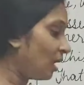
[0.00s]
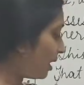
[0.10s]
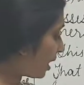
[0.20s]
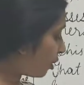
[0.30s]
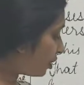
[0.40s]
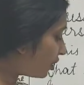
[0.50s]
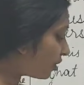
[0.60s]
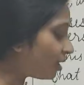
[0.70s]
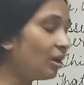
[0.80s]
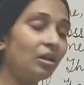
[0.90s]
Now
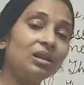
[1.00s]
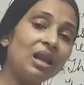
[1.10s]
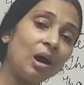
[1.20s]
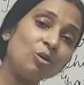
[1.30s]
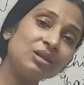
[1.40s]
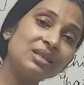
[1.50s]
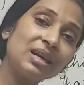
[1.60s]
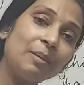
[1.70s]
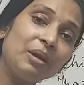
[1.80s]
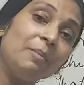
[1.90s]
here the noun is
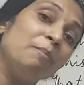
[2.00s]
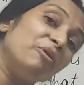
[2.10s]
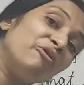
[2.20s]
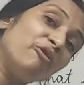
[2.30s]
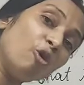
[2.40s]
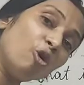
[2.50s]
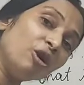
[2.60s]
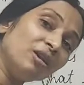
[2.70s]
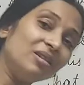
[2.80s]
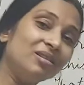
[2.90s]
coming
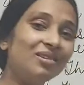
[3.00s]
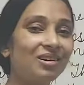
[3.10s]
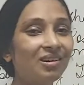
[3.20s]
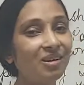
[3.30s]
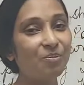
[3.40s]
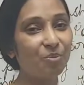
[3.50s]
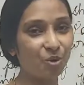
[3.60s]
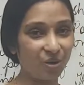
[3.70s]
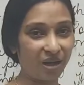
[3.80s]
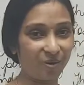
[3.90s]
before the
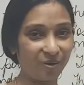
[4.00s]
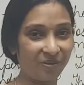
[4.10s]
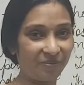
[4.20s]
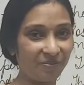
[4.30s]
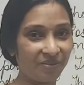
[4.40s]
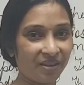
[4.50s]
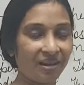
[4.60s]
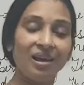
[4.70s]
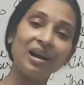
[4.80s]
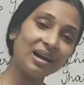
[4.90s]
pronoun.
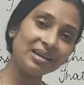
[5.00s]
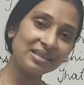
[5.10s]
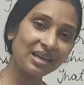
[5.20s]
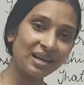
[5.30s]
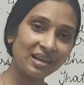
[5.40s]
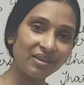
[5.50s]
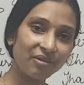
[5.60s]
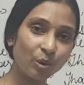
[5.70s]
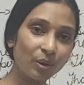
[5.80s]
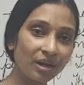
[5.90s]
Understanding,
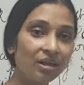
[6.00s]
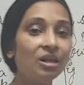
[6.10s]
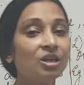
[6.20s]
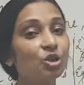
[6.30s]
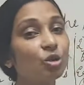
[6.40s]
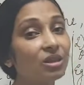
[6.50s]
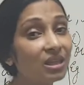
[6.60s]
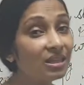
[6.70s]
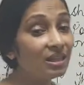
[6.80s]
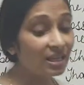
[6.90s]
everyone? So
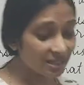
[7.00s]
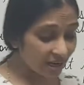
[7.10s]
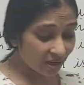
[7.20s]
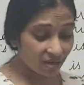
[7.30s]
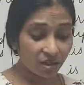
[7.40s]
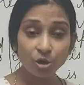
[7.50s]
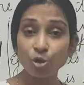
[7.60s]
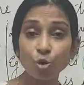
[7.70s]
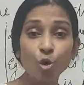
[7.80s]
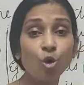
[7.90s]
these are the
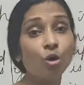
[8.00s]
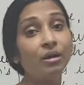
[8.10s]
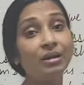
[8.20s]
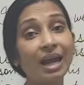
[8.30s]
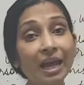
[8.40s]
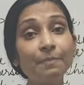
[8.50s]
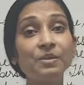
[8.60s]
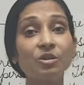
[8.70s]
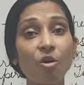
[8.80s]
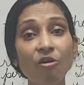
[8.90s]
two
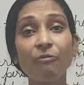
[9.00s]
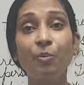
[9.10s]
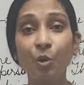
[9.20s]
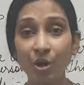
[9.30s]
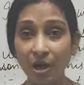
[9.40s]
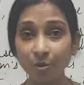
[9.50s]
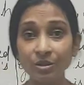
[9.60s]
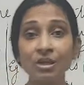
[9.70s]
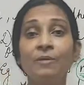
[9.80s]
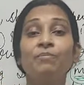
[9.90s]
types of pronouns
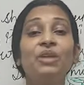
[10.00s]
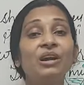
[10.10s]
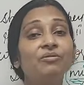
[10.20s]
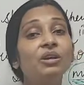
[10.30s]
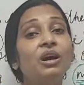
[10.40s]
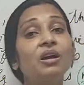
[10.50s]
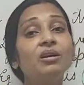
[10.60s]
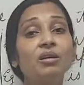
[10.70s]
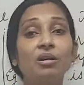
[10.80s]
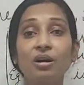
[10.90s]
that we
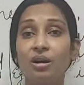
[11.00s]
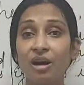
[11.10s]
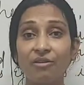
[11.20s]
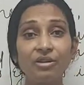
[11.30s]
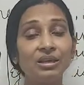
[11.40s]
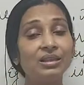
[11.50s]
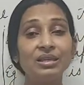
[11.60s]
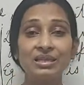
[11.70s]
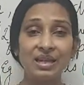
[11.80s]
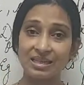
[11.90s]
are covering in
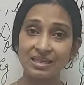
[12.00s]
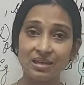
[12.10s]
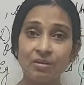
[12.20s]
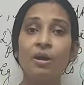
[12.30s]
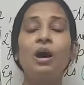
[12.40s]
this lesson.